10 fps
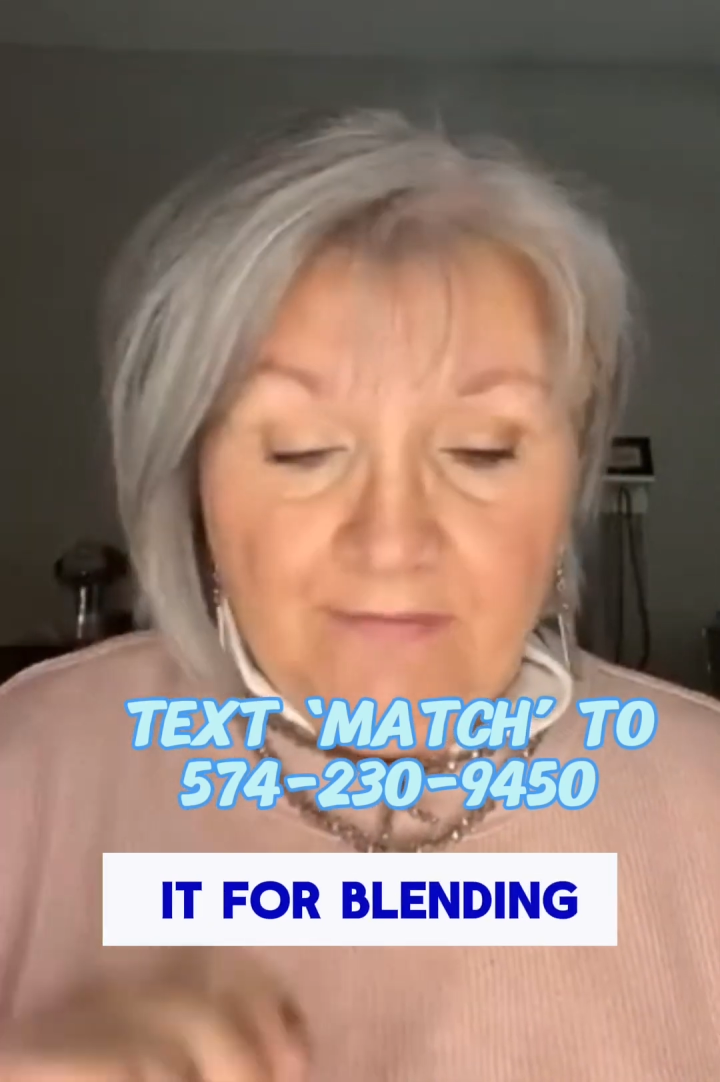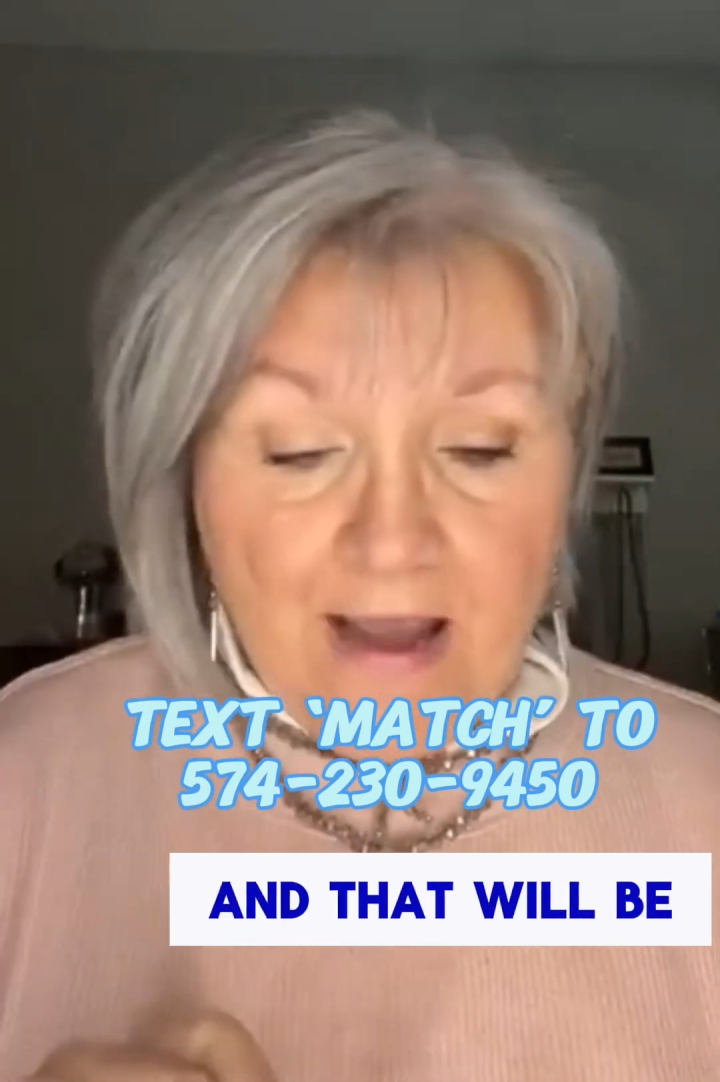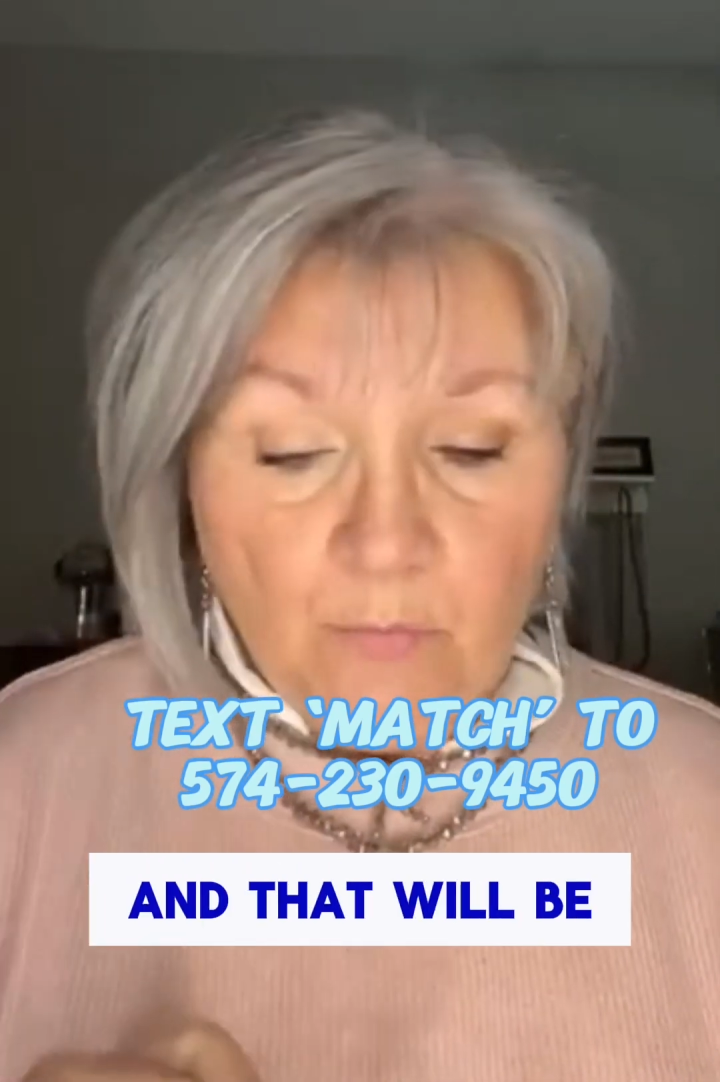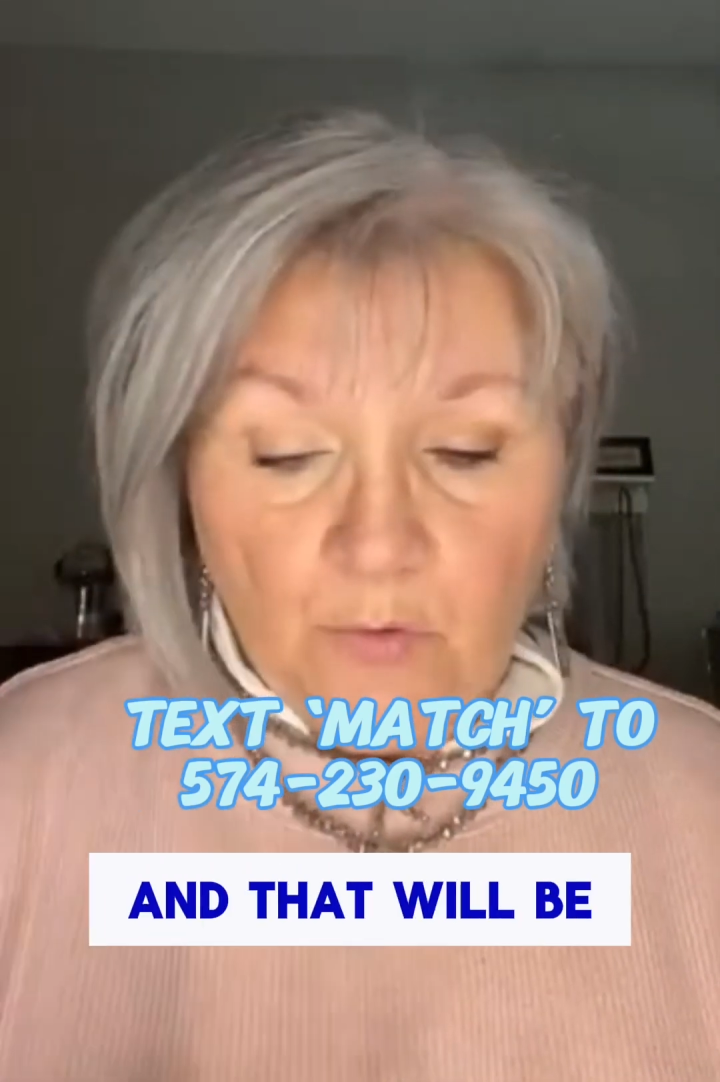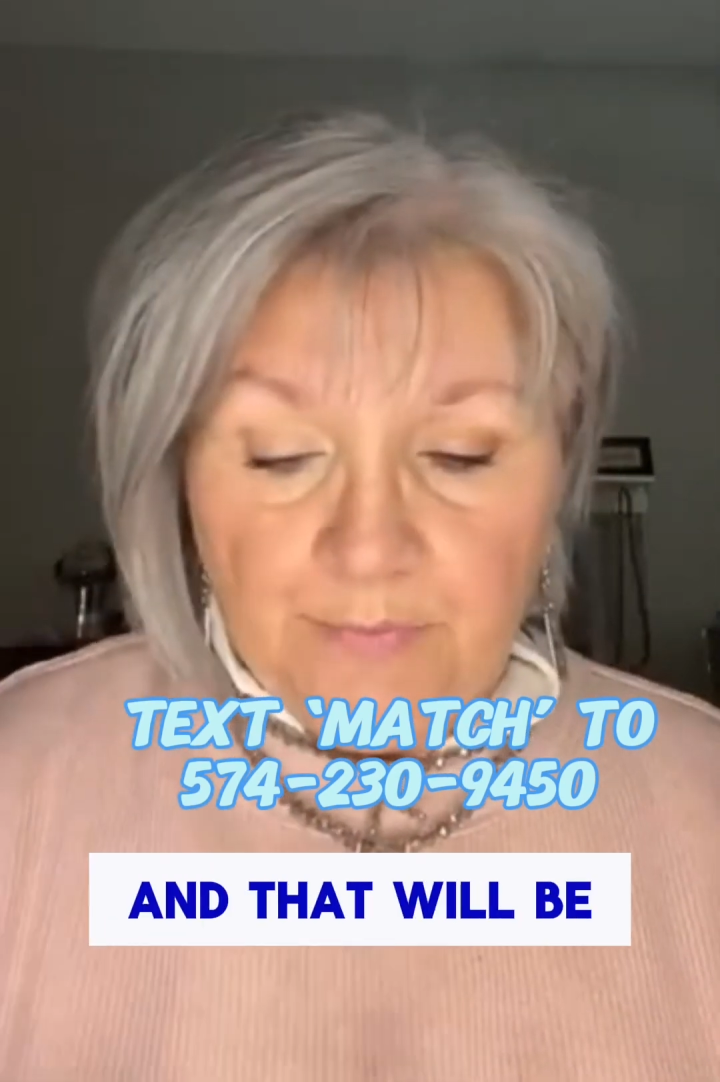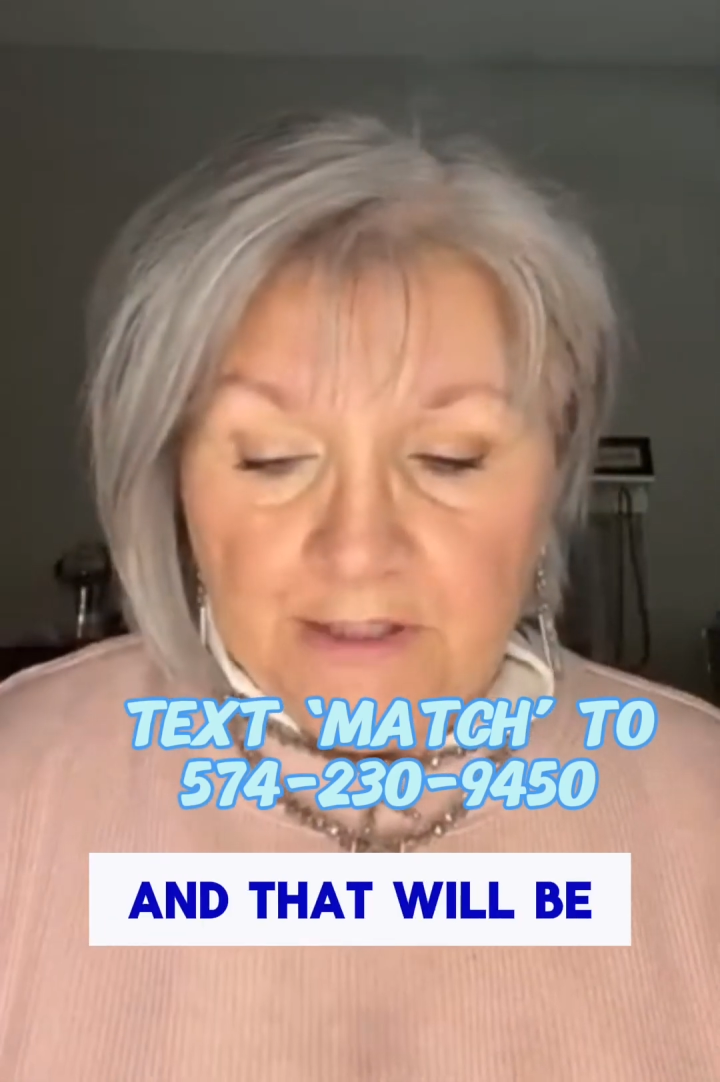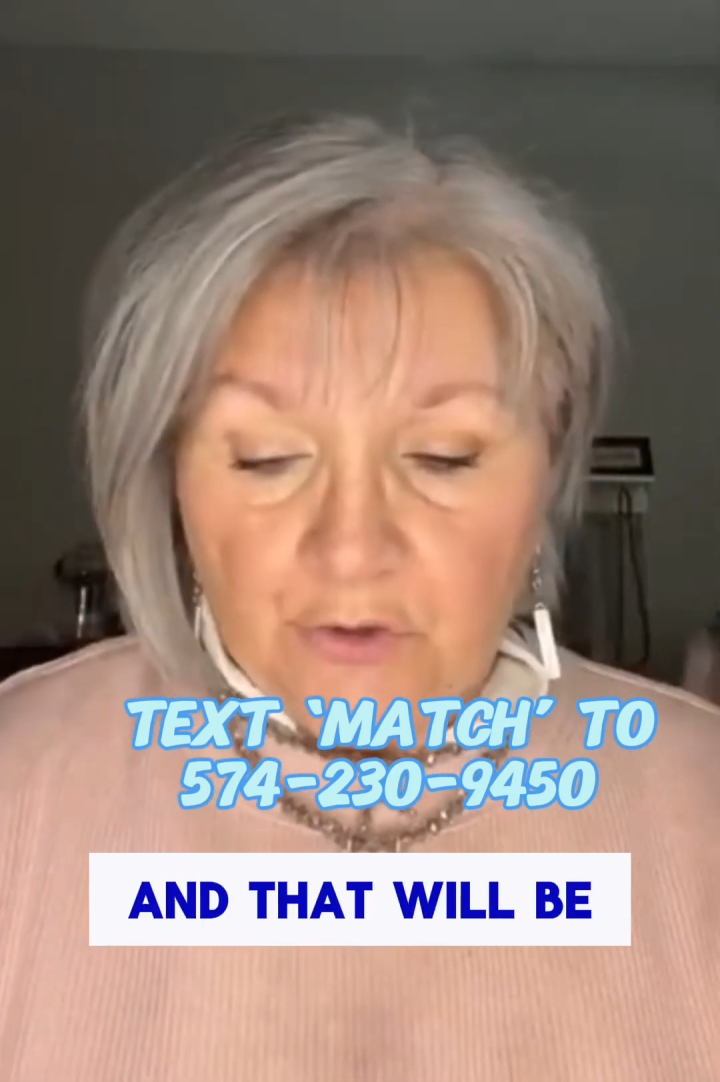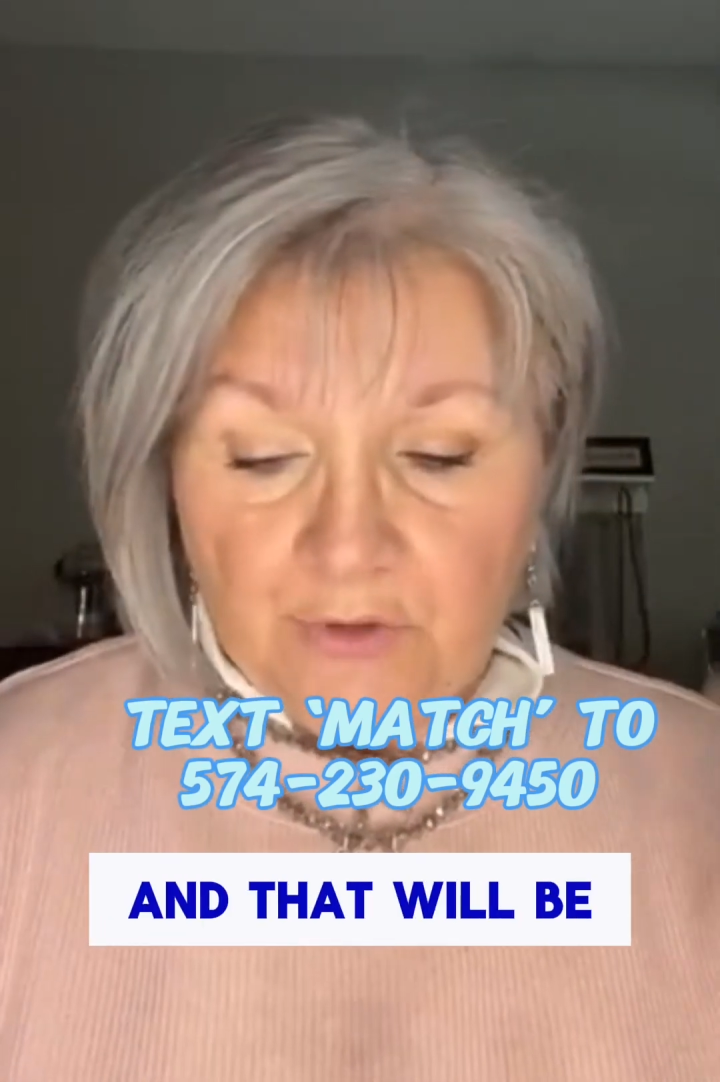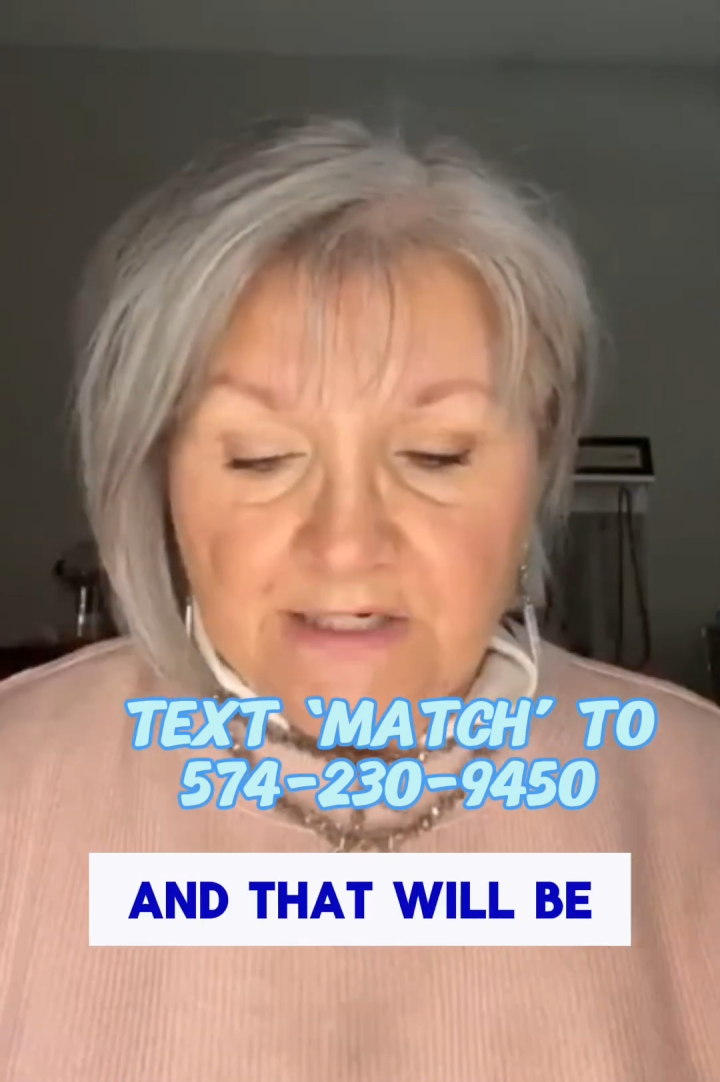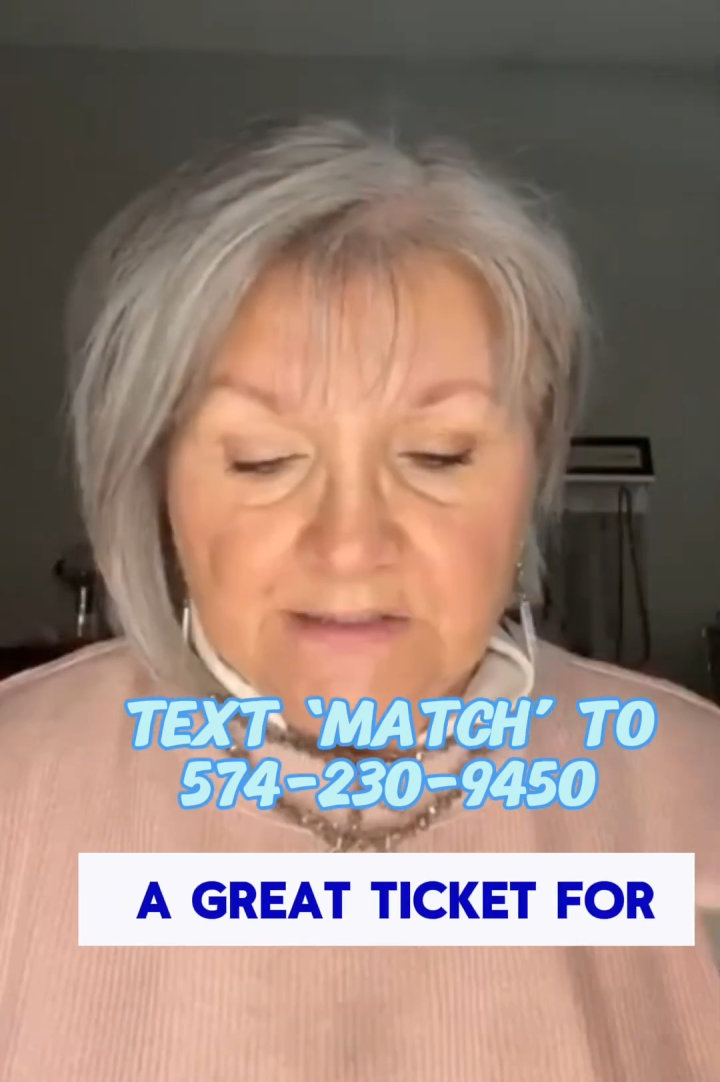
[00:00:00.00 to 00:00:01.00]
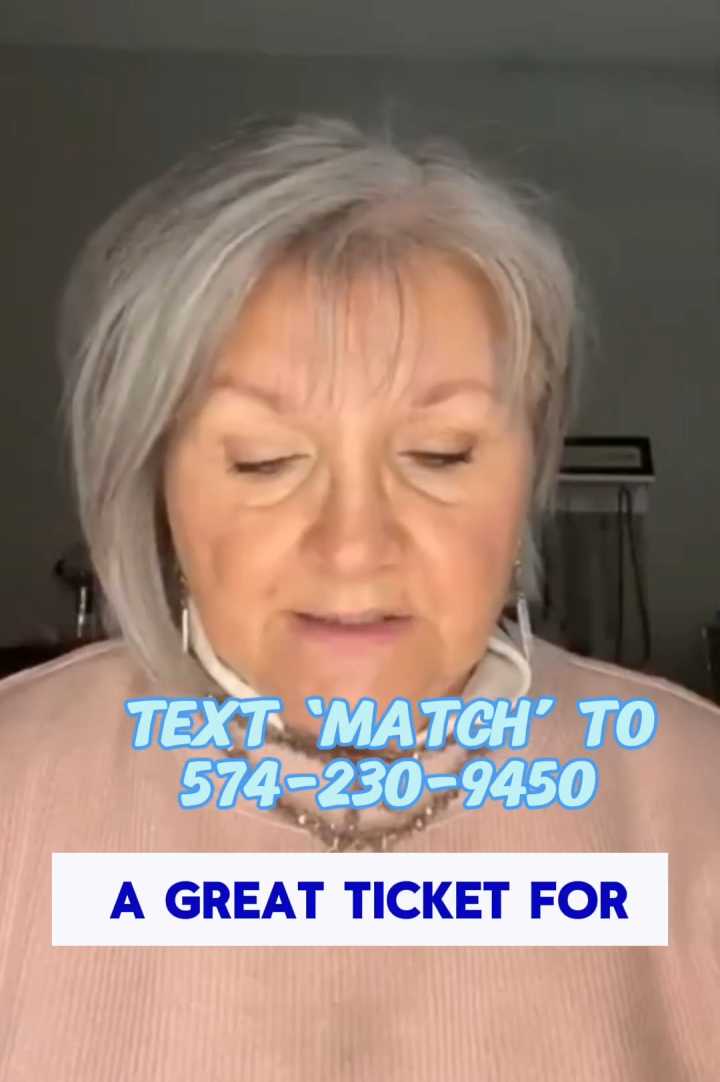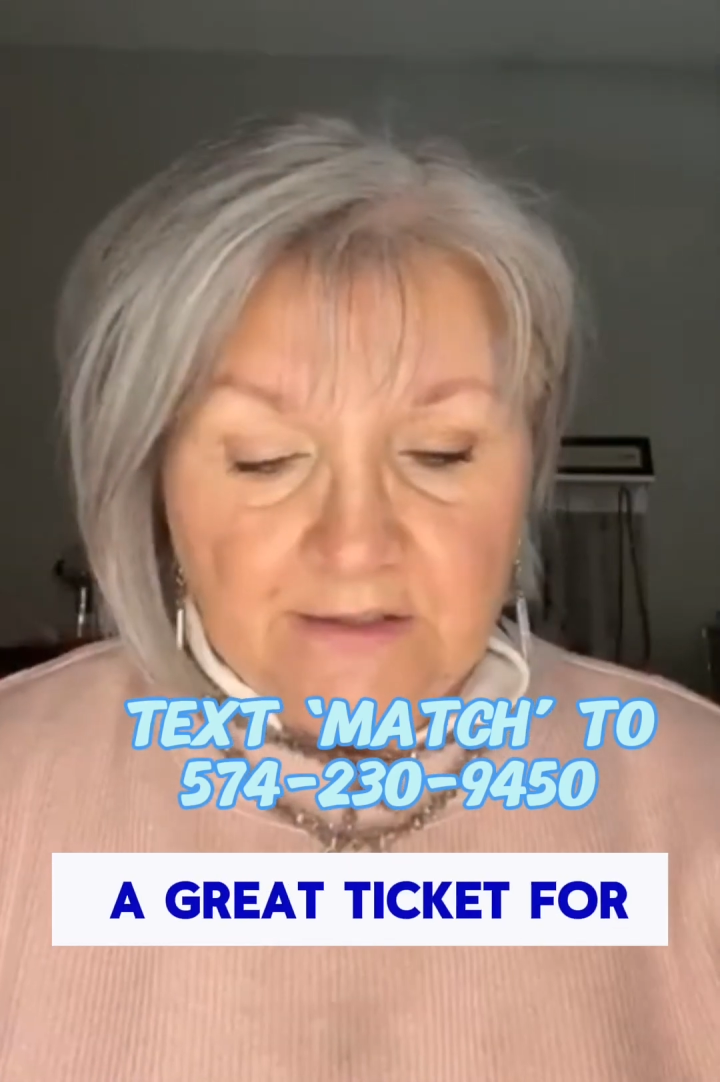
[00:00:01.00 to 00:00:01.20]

And that will be a great